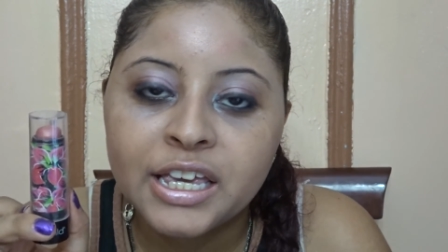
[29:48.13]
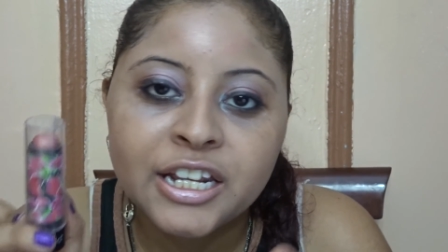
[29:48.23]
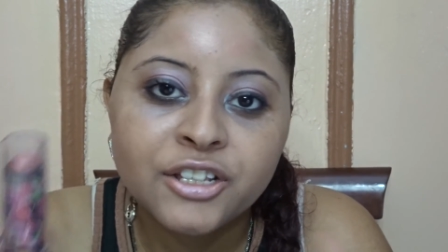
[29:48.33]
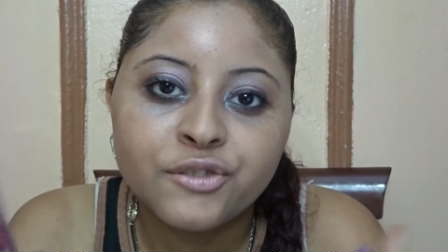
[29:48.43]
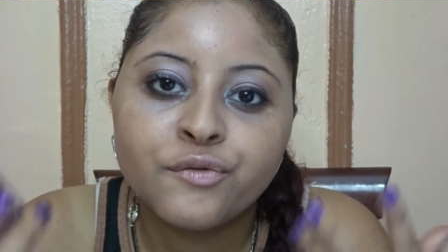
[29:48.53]
It
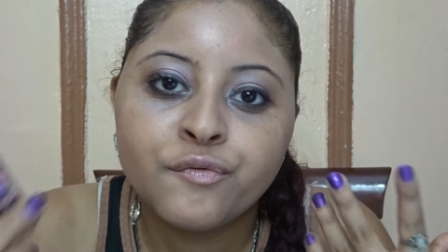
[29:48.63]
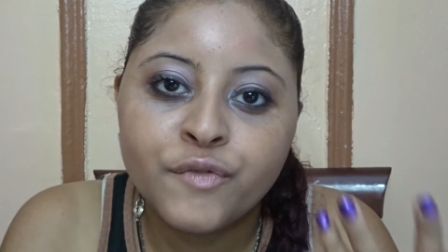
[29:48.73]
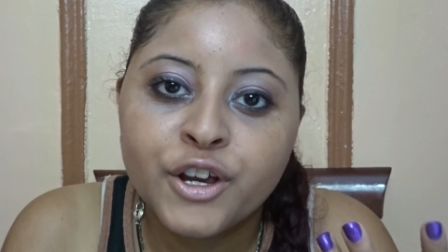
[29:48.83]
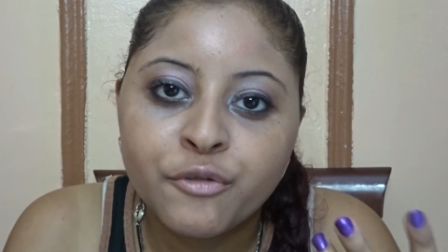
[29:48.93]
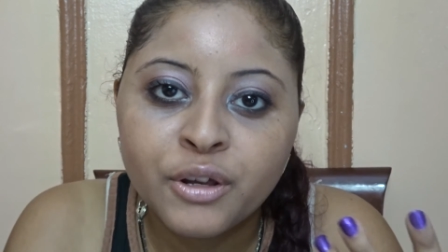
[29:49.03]
is
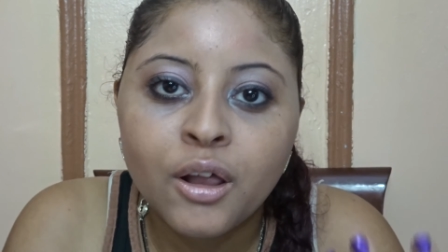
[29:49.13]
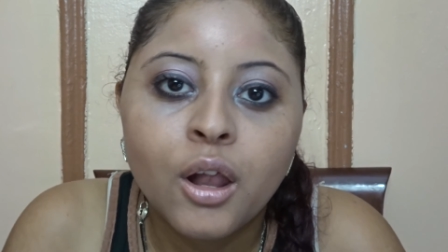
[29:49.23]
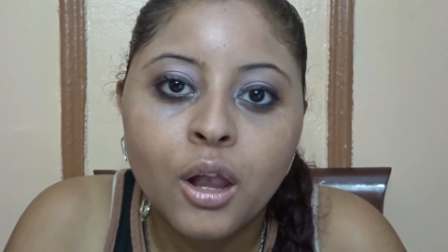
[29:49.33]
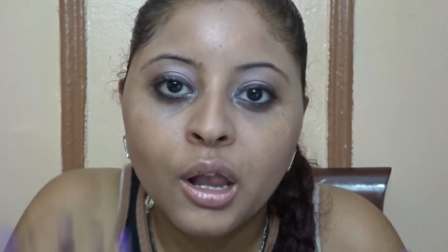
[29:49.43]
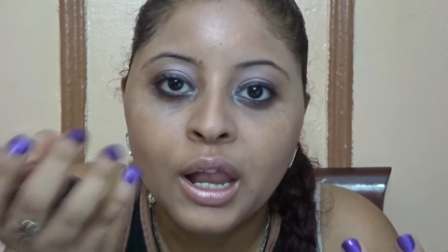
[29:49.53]
very
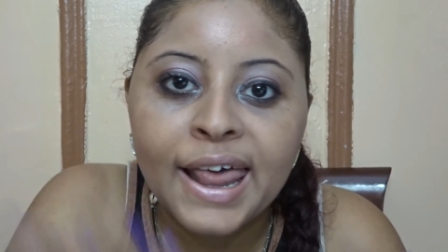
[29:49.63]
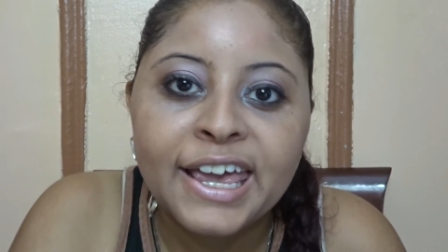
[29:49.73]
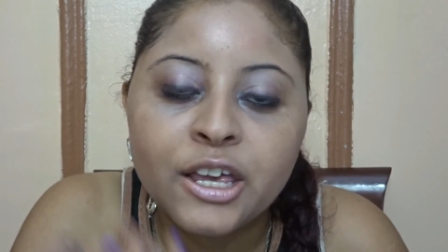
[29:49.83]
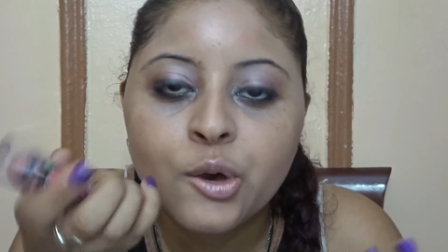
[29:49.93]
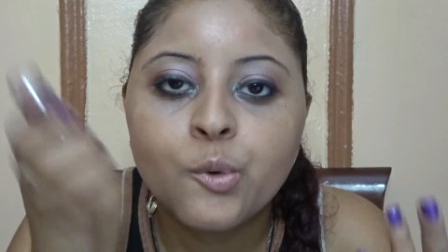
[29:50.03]

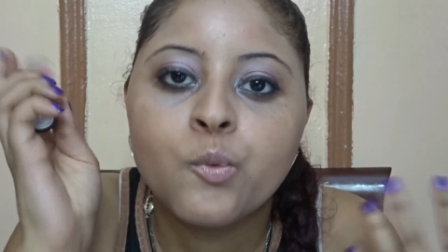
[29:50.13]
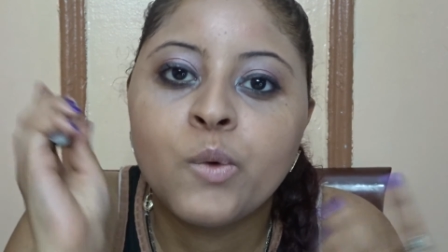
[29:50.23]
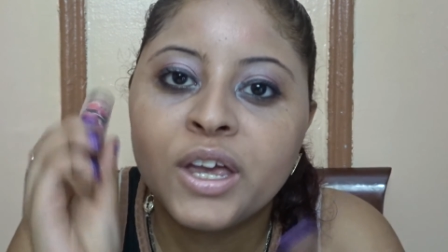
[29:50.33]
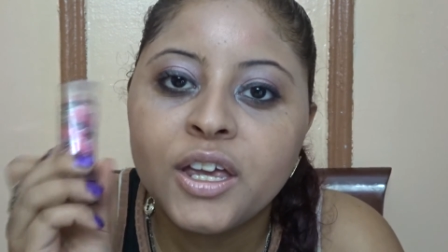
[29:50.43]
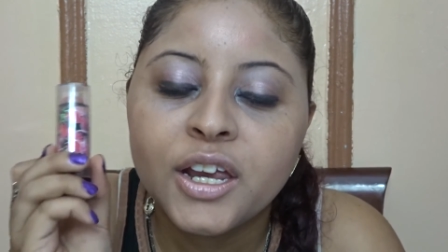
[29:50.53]

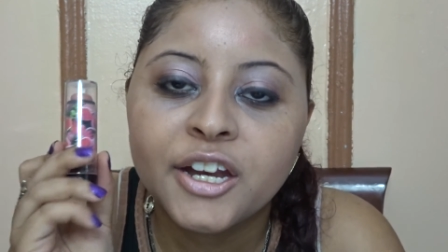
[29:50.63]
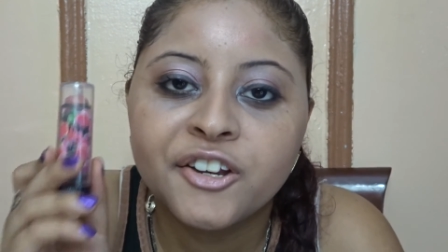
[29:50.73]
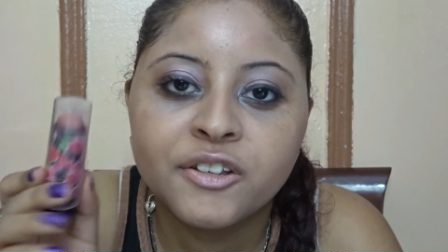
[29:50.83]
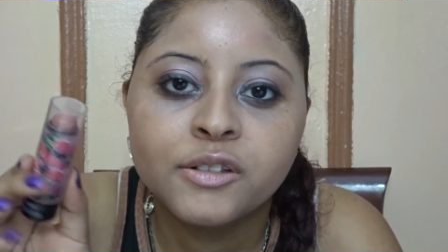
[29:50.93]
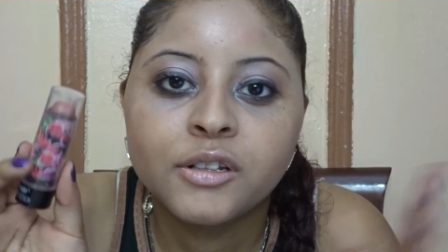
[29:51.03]
lightweight, and
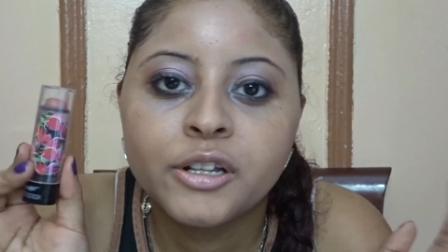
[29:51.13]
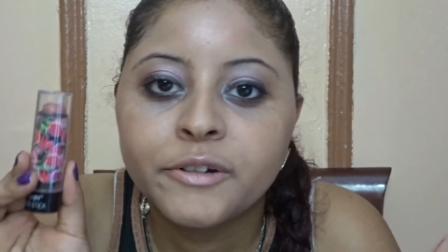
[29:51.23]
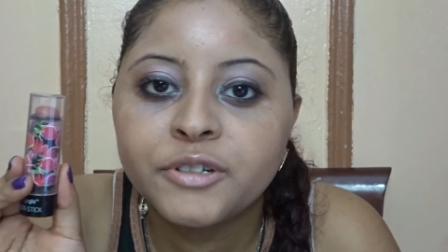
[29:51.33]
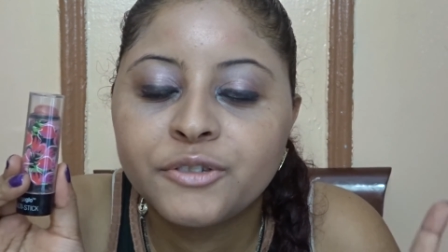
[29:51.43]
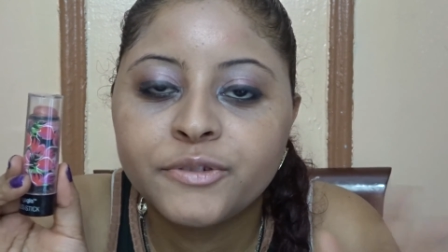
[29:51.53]
just
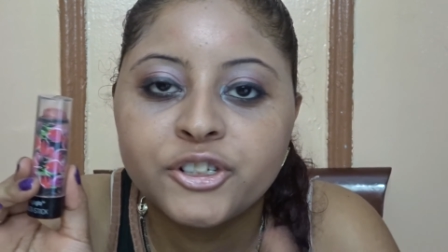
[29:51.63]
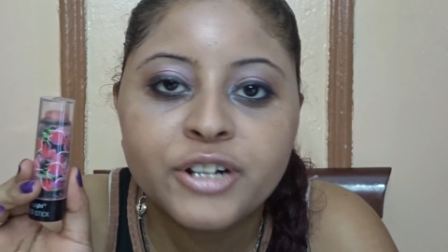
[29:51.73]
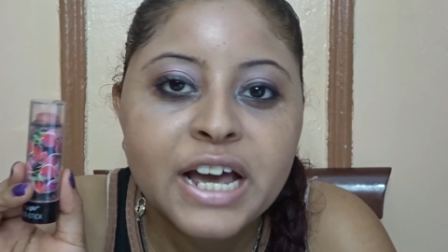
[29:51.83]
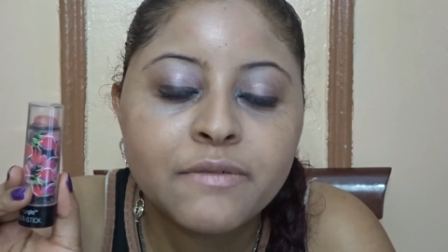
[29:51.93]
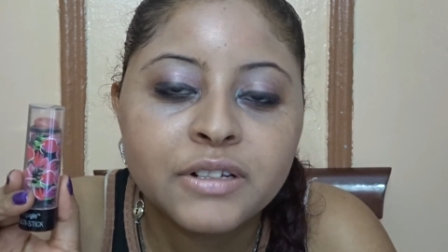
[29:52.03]
love this for
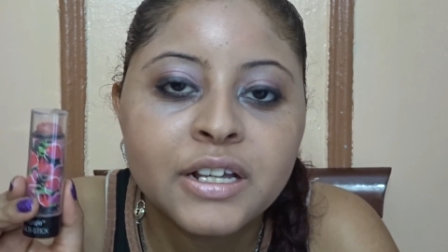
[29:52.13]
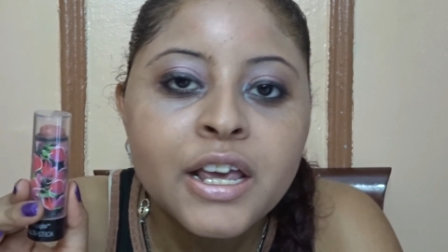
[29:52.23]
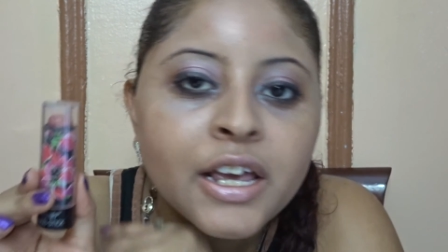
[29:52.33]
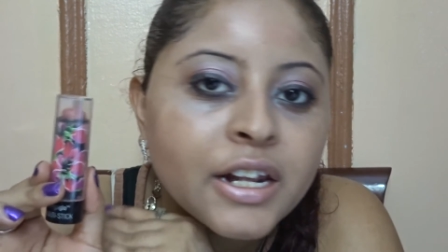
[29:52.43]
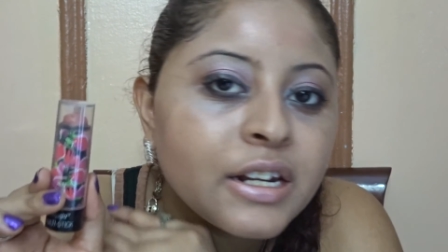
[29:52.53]
traveling.
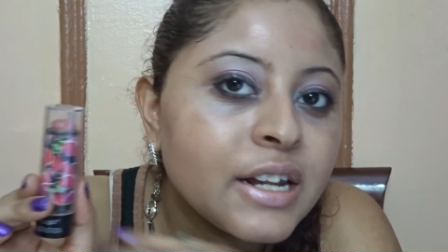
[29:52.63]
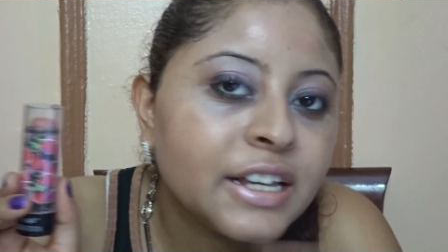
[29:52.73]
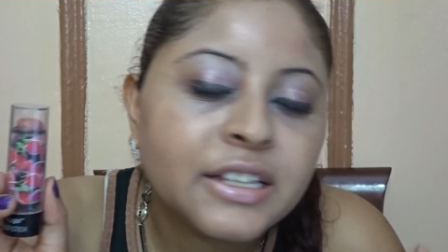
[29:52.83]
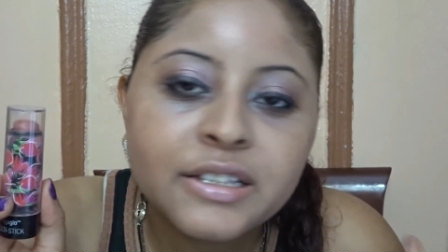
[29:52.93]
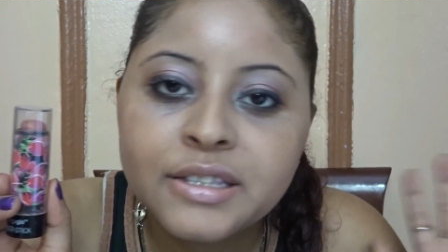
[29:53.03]
And I
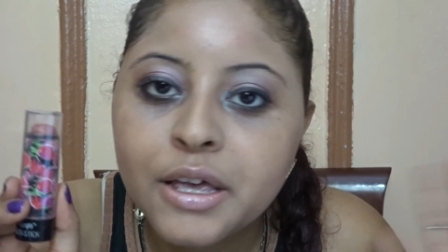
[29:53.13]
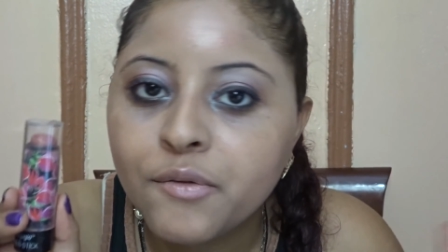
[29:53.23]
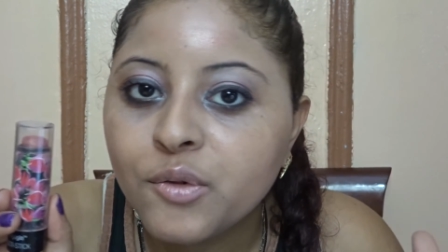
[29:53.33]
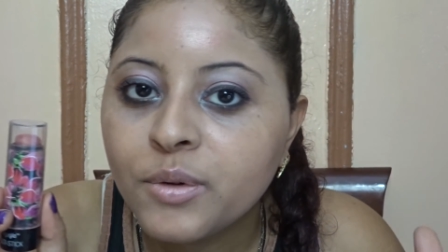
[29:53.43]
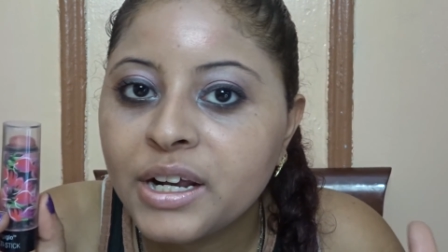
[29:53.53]
like this
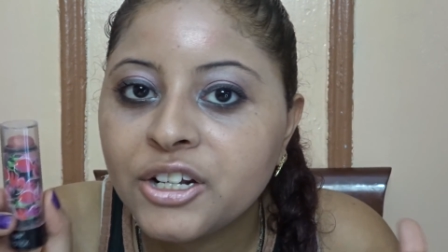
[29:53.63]
everywhere.